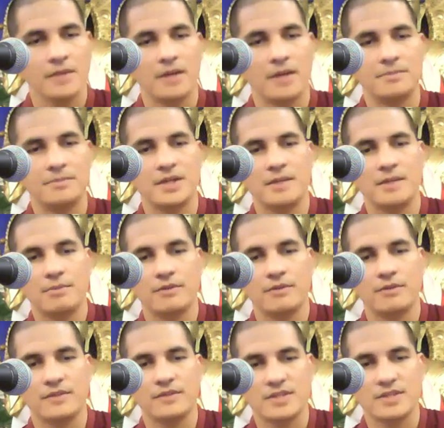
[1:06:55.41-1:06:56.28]
obtain
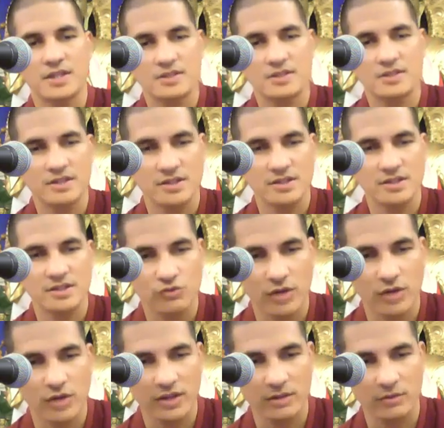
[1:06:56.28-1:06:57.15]
perfect senses,
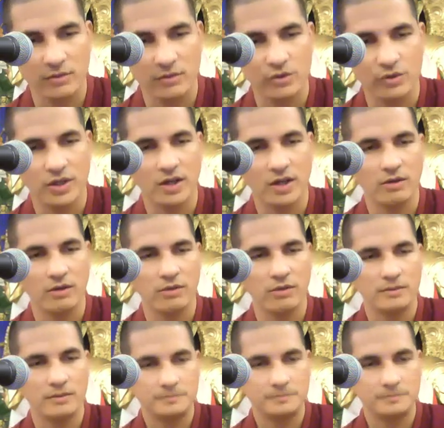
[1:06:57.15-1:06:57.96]
strength, and good health.